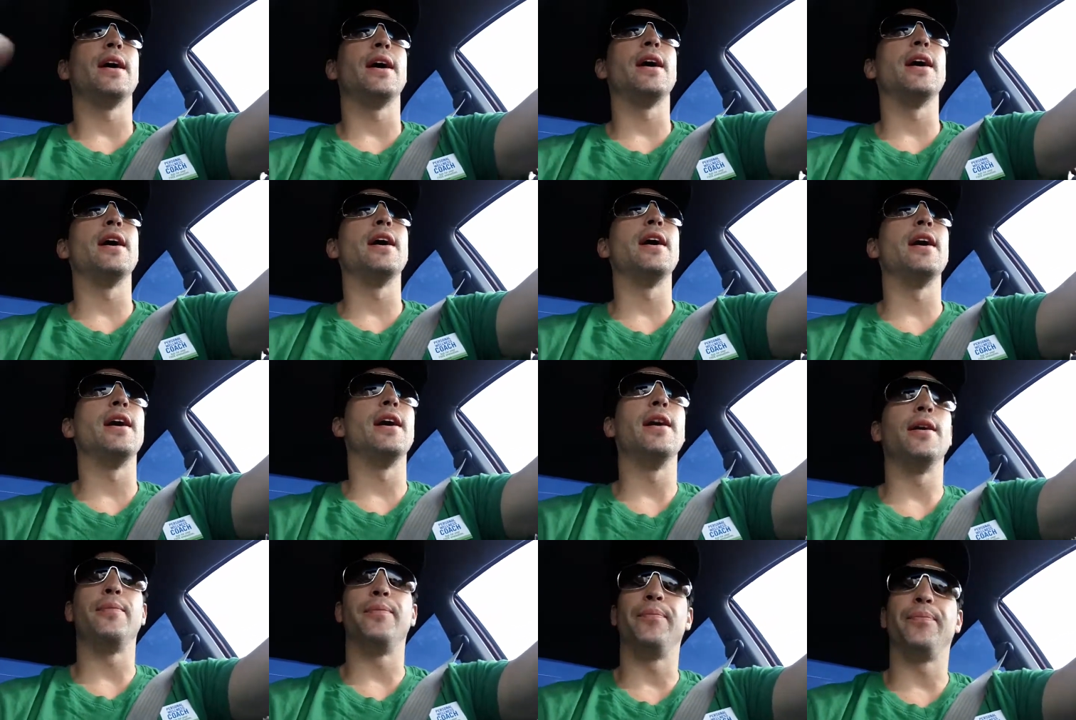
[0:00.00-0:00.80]

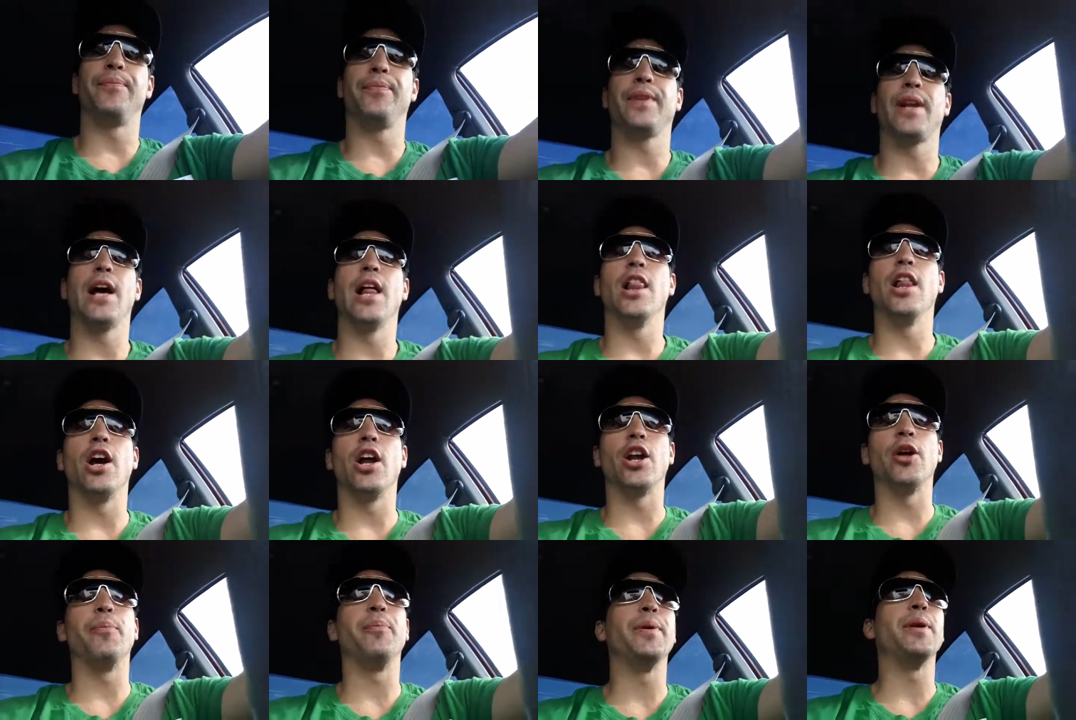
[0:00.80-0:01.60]
a
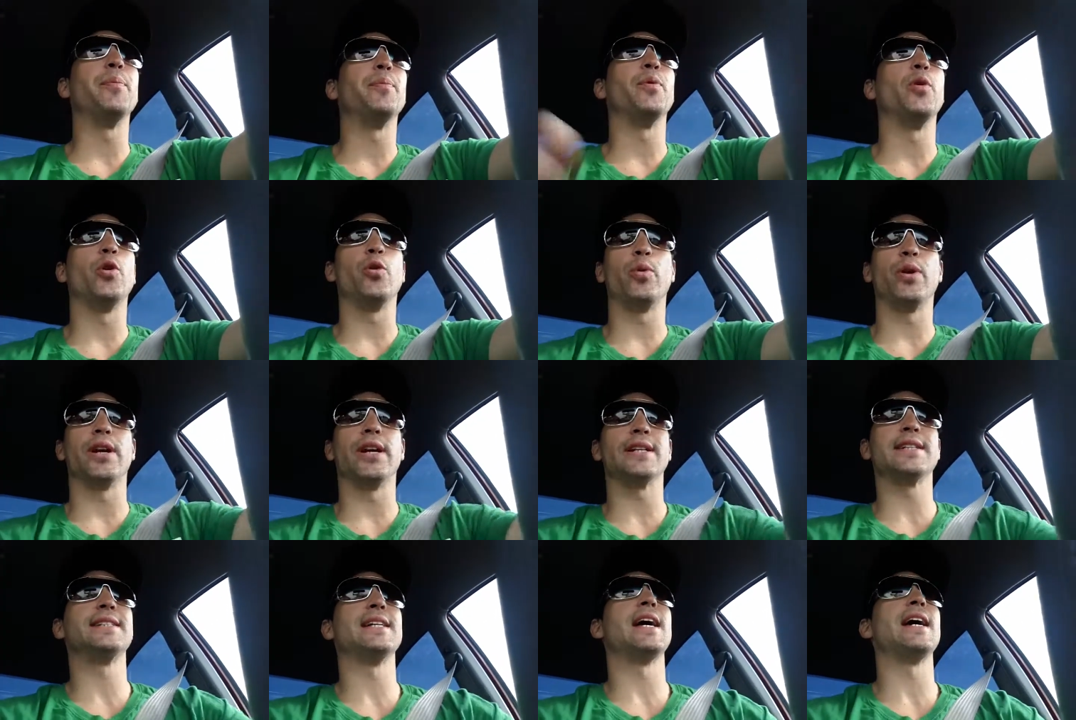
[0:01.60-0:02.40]
lot of people were
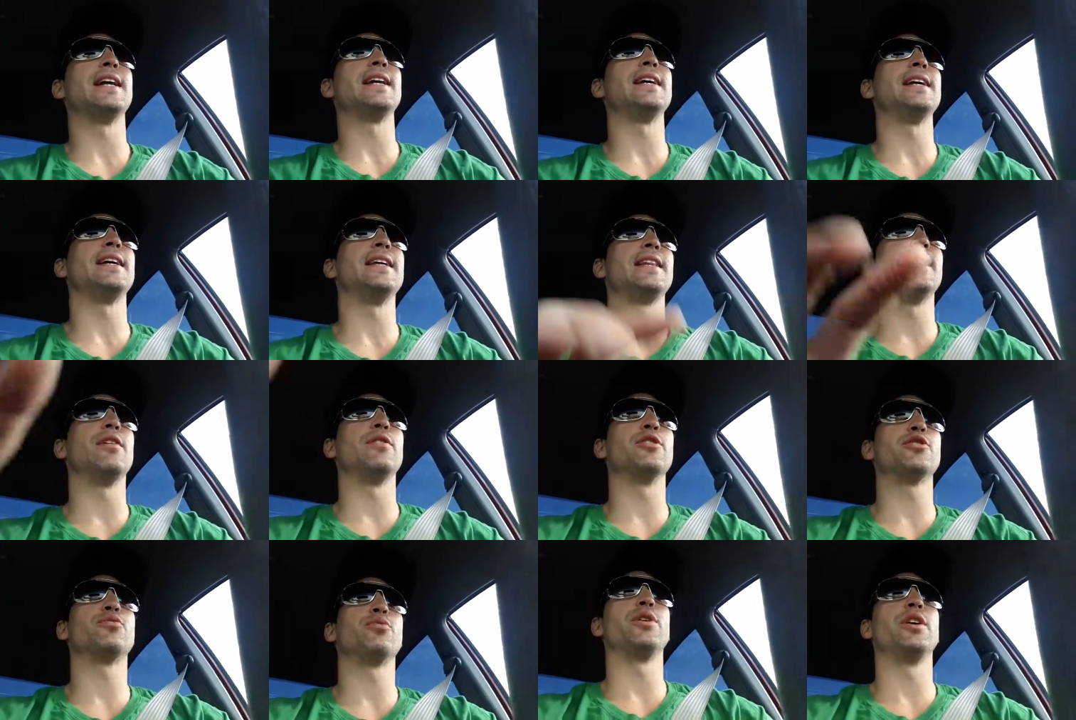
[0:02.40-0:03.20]
excited. That
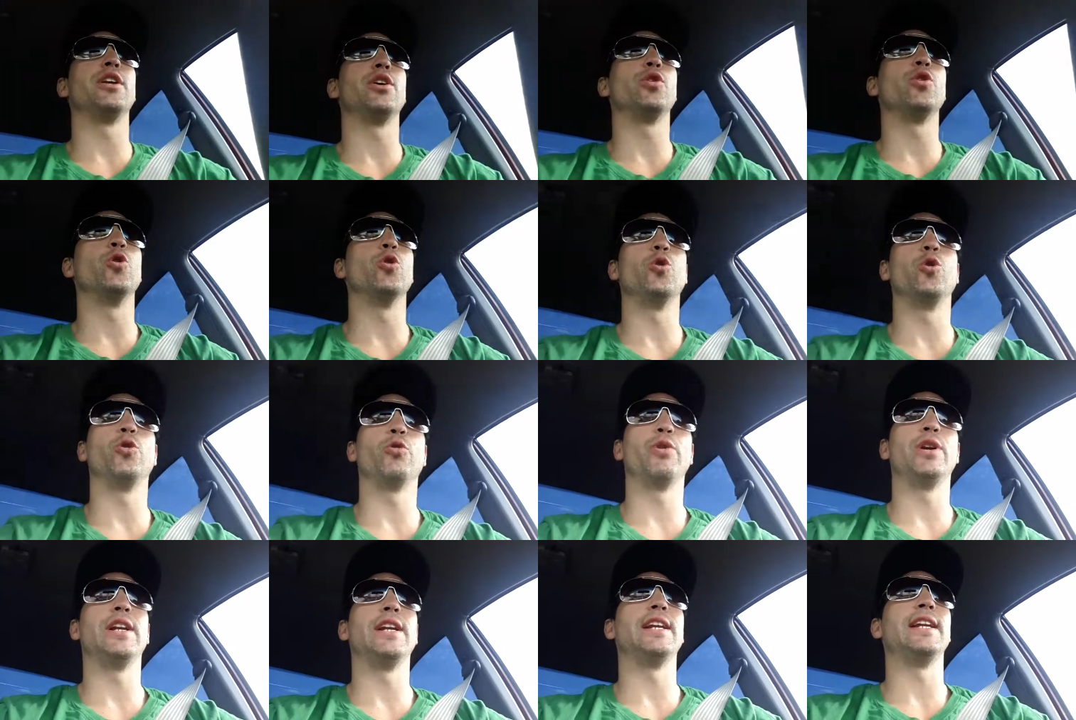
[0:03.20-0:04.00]
was really
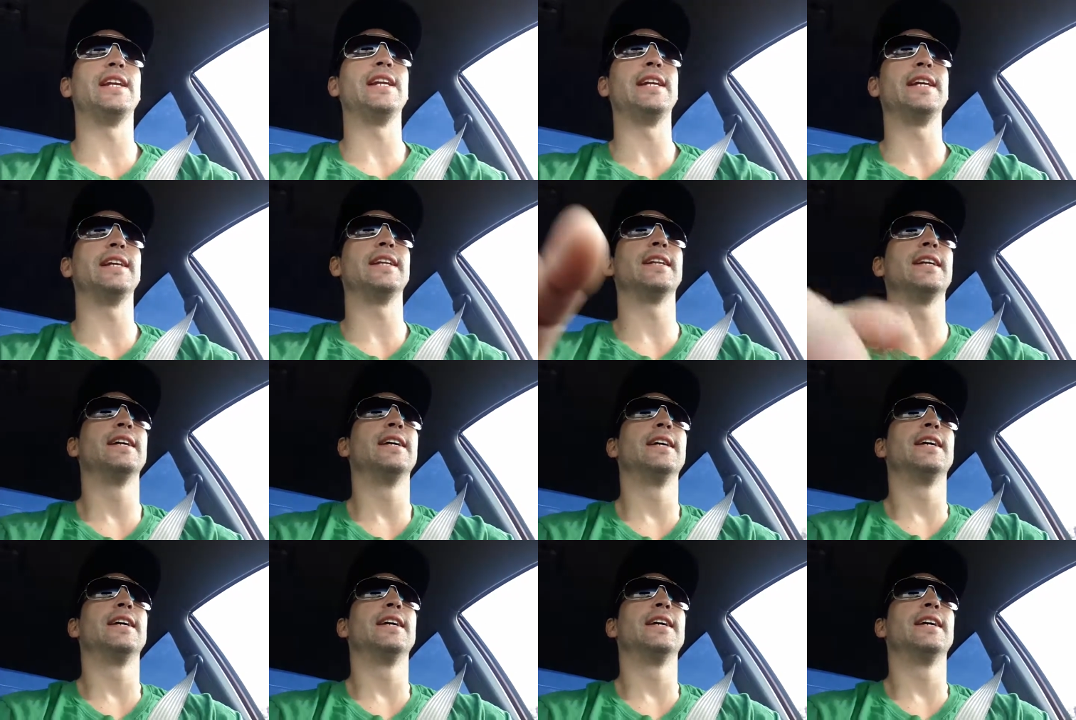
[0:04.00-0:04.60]
cool, really neat.